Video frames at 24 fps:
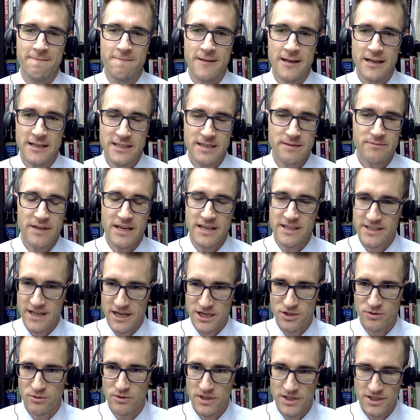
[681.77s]
it seems like
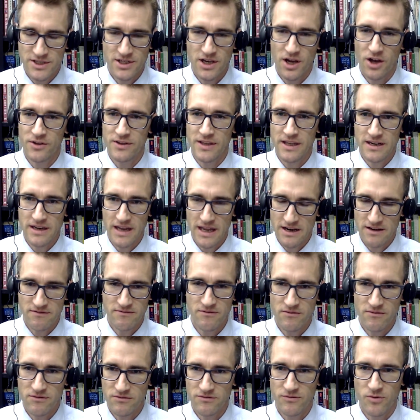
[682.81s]
sexual assault
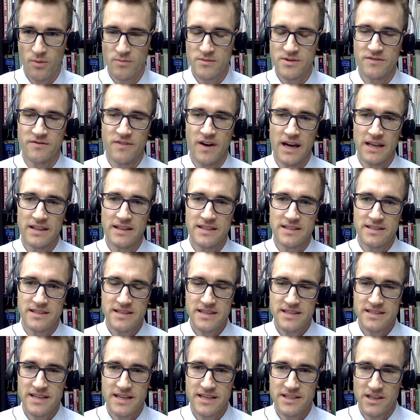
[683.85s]
and forms of violence,
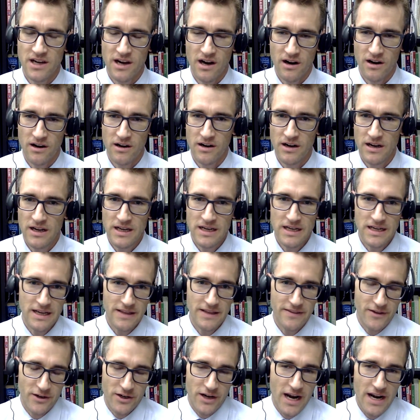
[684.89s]
these things
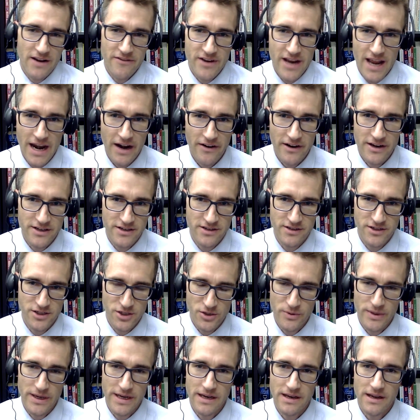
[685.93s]
they're kind of inherent
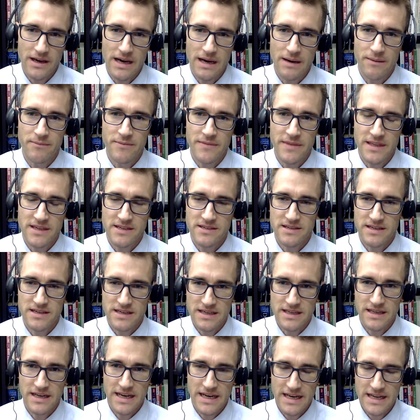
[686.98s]
to it.
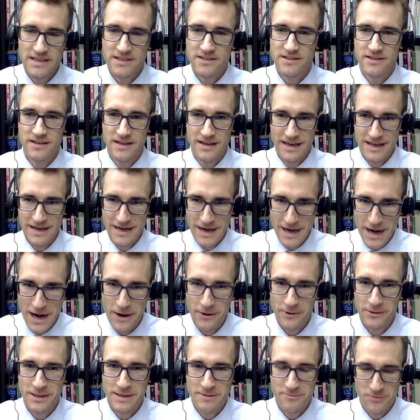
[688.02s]
It is an
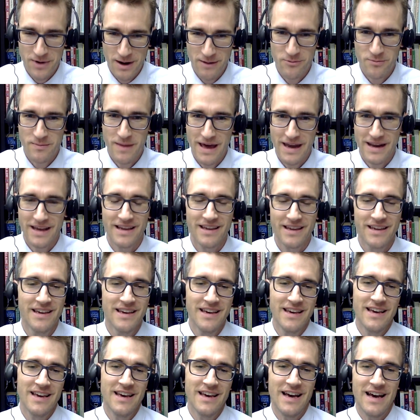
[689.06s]
inherently problematic
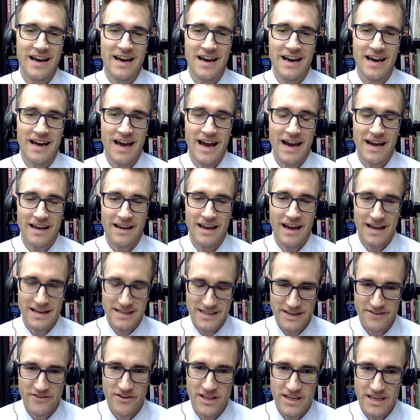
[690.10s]

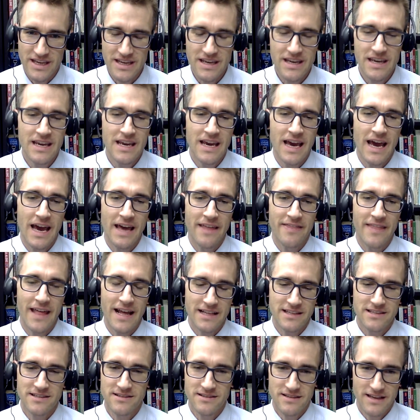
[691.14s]
activity, and
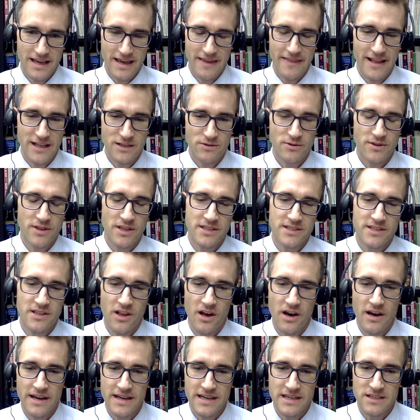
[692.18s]
that's what this
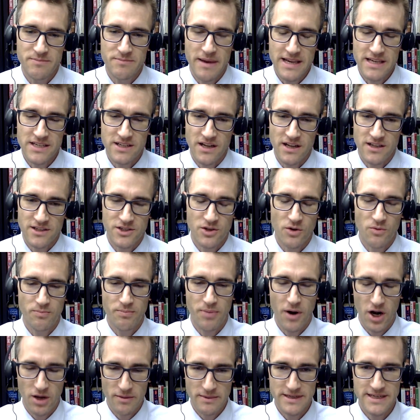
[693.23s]
law is based on. So
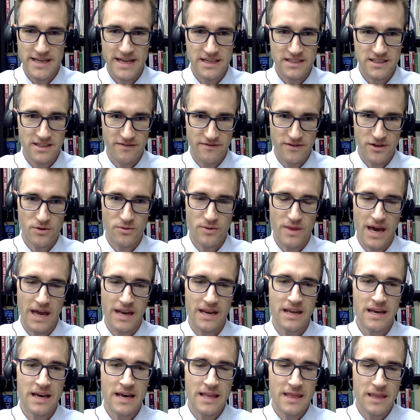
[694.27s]
Parliament takes the view that
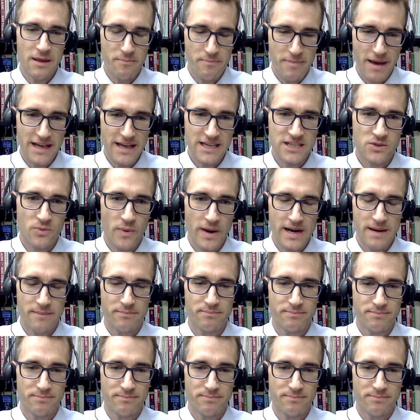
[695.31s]
the best way to